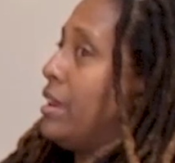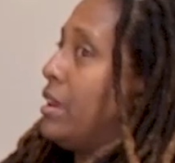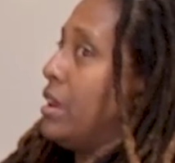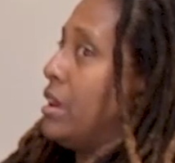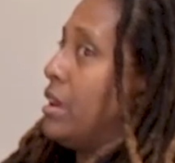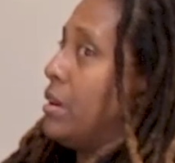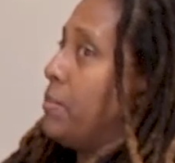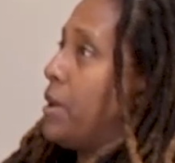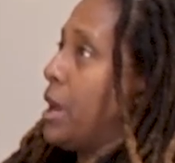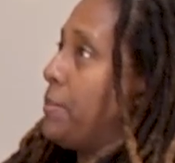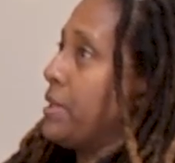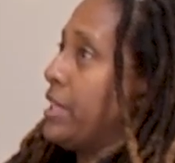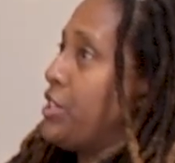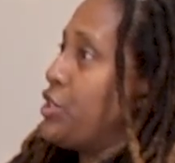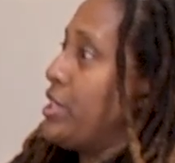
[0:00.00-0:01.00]

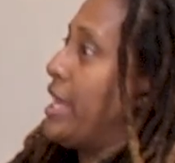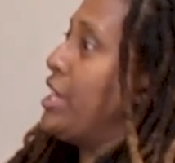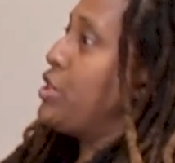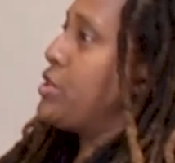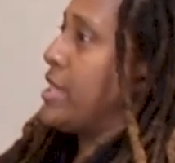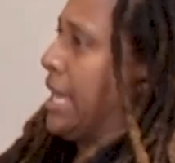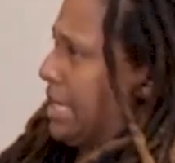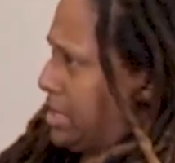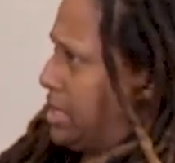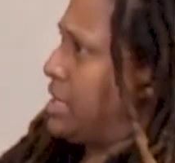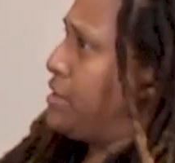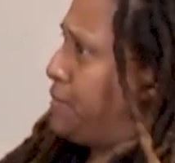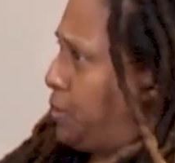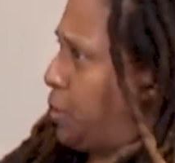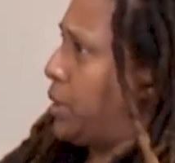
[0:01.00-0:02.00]
population ages
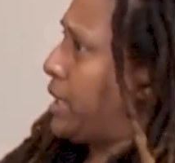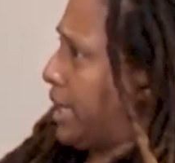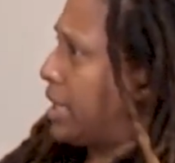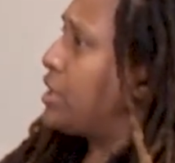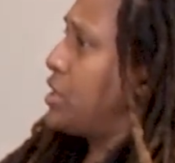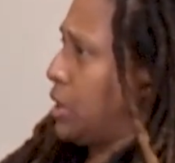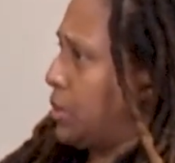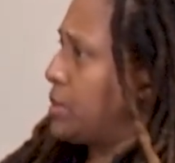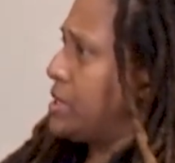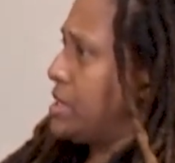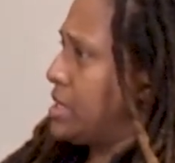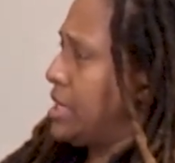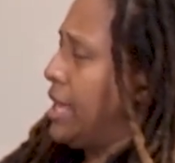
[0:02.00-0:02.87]
18 to 40, like adults.